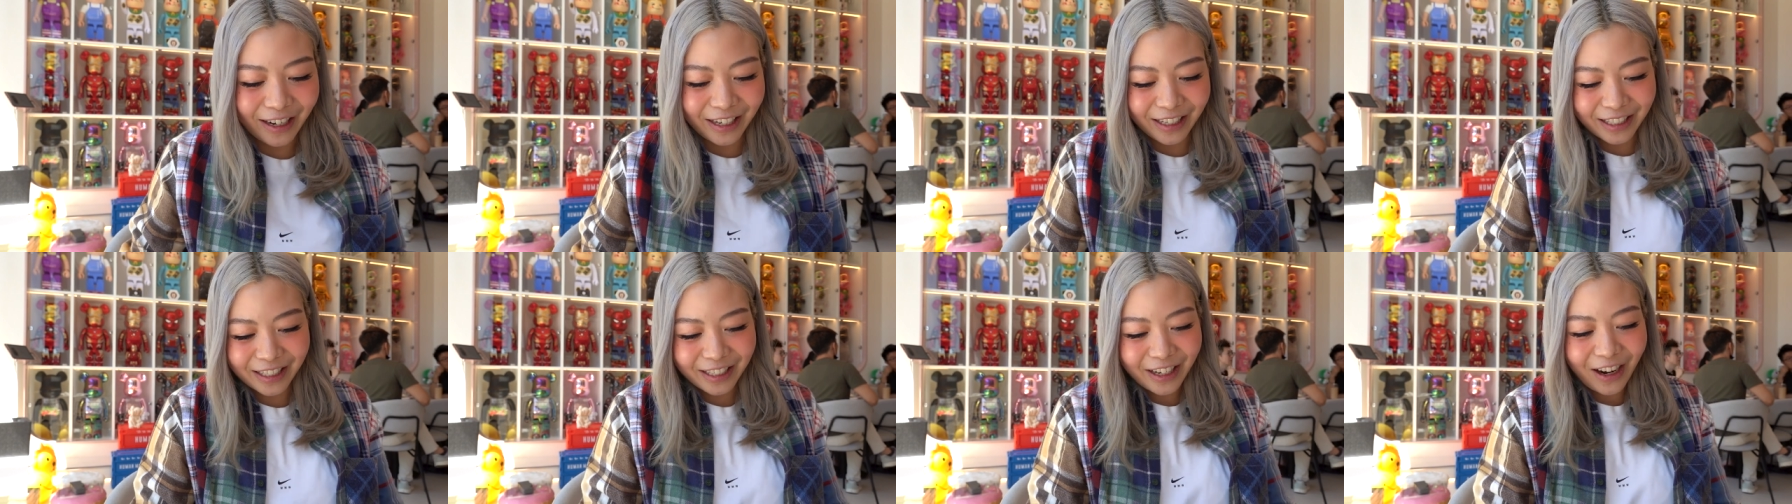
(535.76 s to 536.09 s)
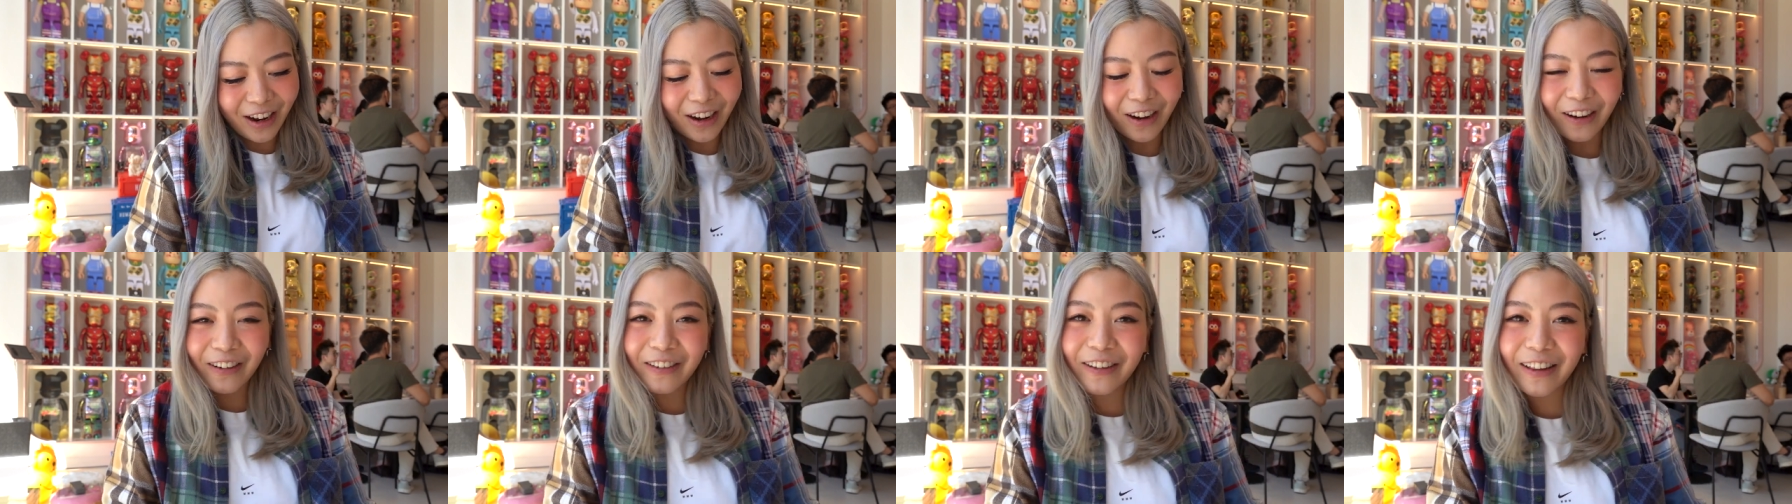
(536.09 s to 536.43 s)
and it's
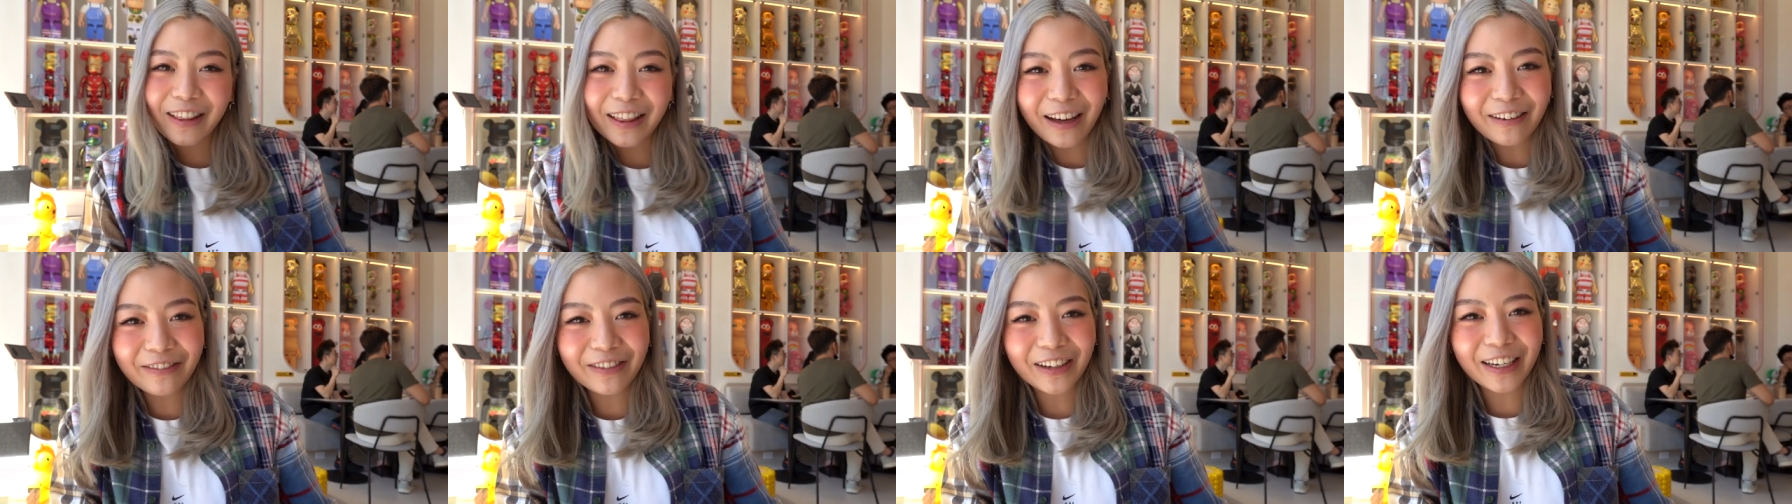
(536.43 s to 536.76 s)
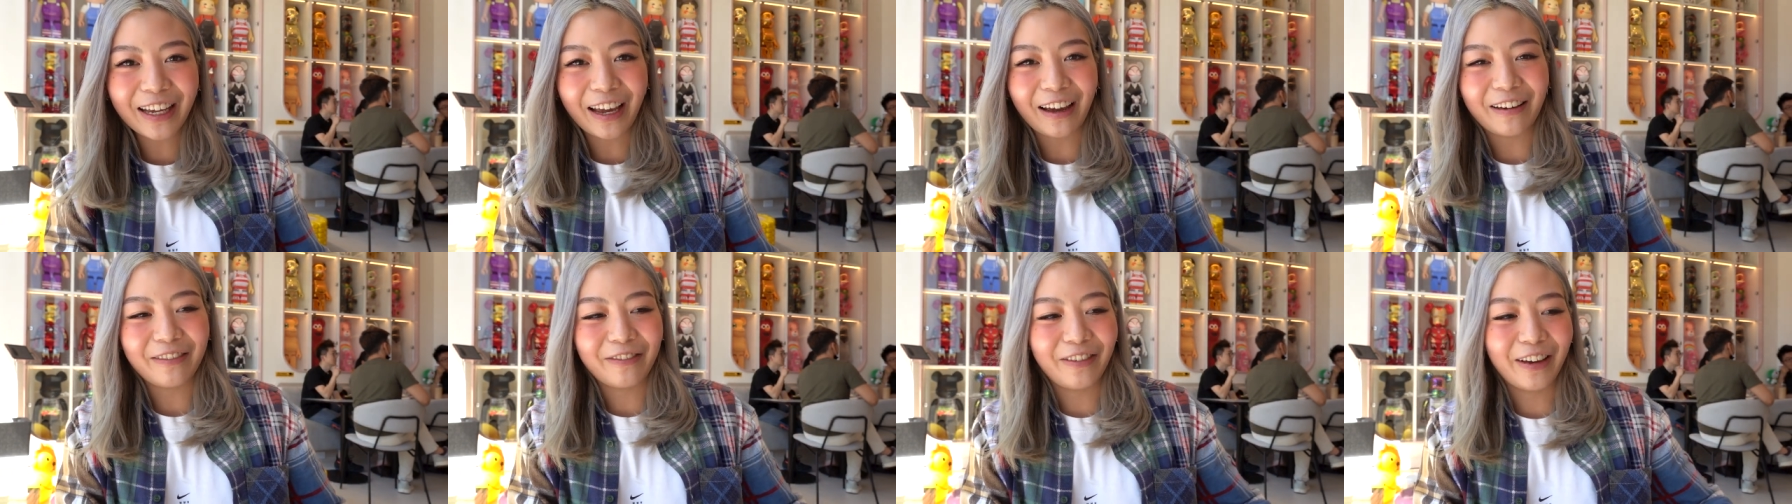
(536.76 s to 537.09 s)
called Lovey
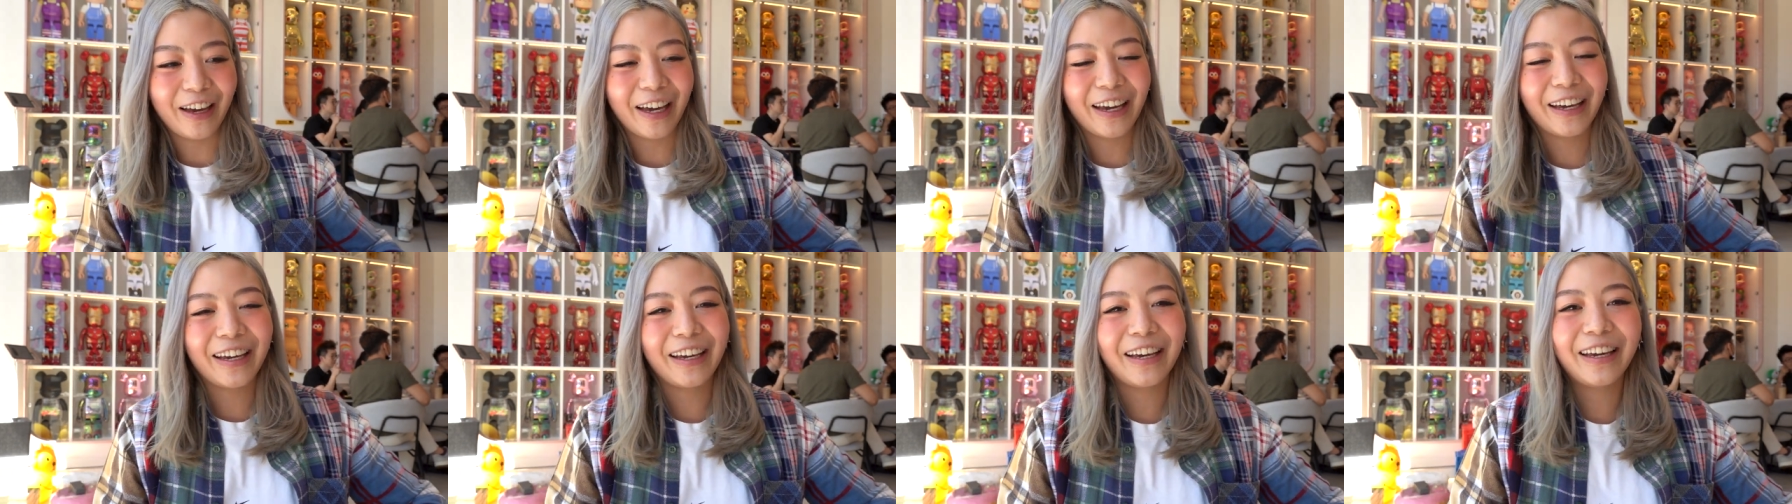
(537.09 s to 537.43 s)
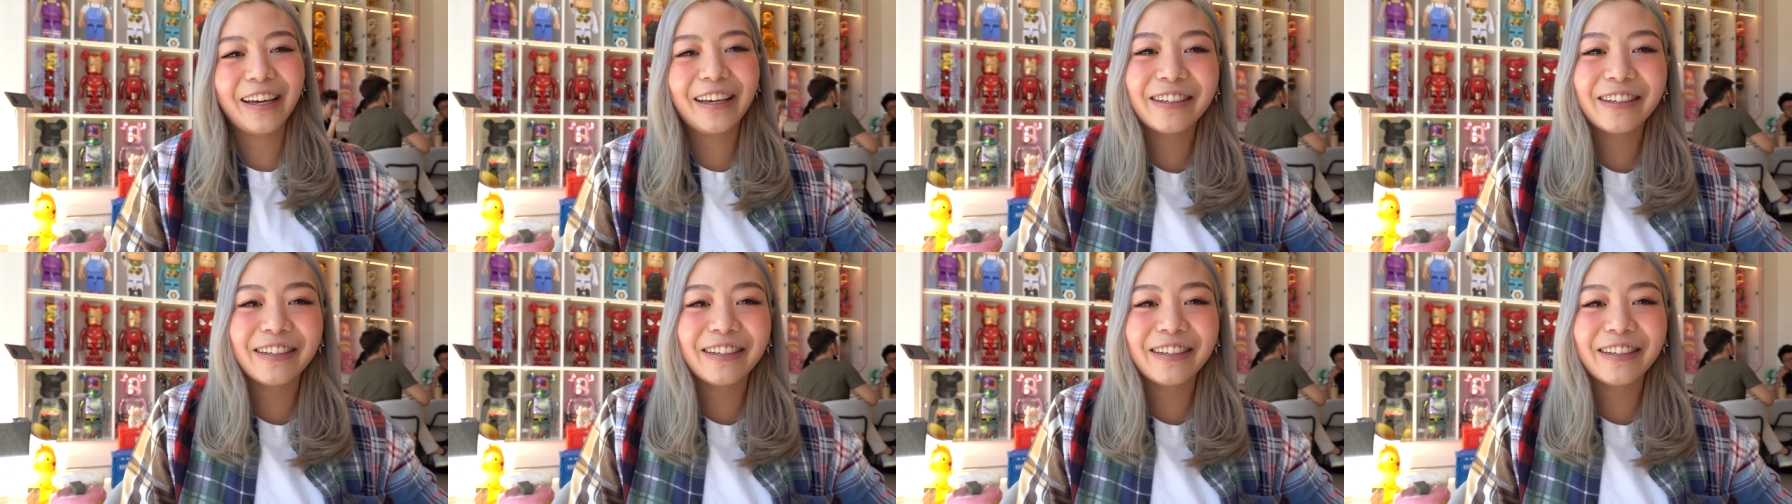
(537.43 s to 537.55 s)
Cafe